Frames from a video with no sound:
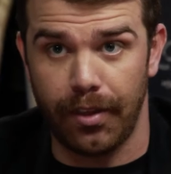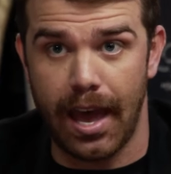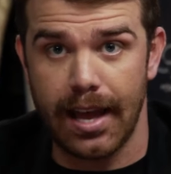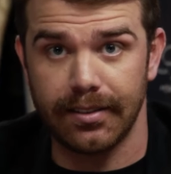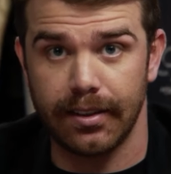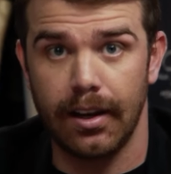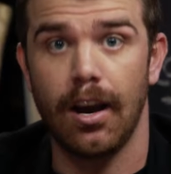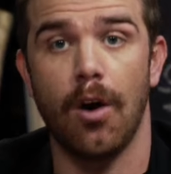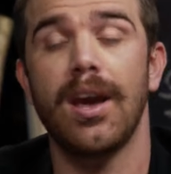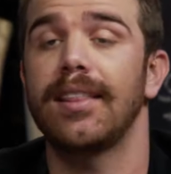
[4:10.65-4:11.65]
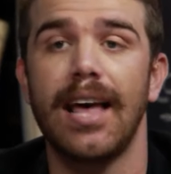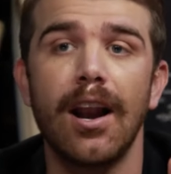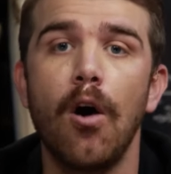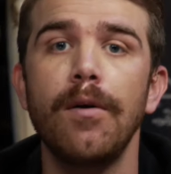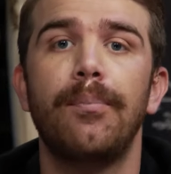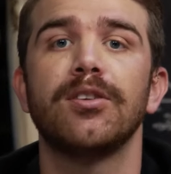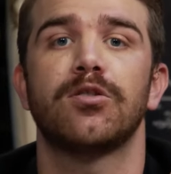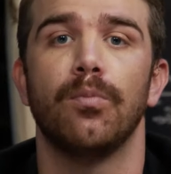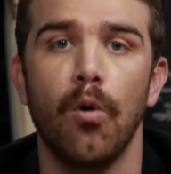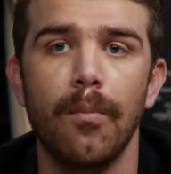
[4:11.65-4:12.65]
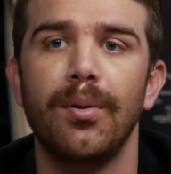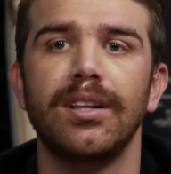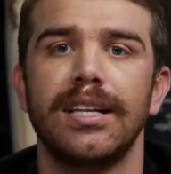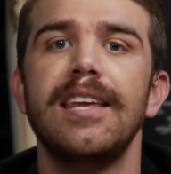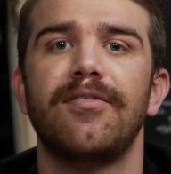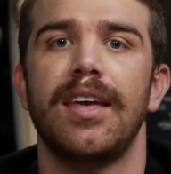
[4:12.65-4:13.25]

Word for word: that. Okay, that only puts more belief